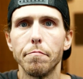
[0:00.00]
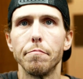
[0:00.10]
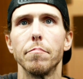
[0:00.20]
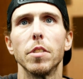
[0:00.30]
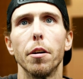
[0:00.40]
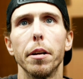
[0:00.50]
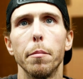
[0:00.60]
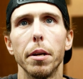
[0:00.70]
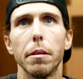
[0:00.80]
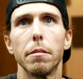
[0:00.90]
let
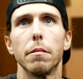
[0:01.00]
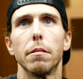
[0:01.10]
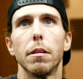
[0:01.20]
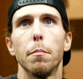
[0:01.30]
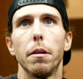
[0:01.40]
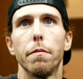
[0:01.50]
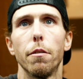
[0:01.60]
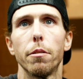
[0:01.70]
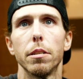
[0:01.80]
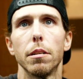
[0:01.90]
me get my
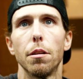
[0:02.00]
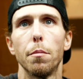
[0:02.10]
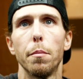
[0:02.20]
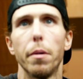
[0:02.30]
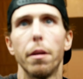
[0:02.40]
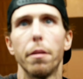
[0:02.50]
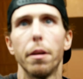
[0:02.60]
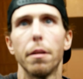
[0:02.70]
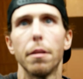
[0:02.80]
focus a little bit better here.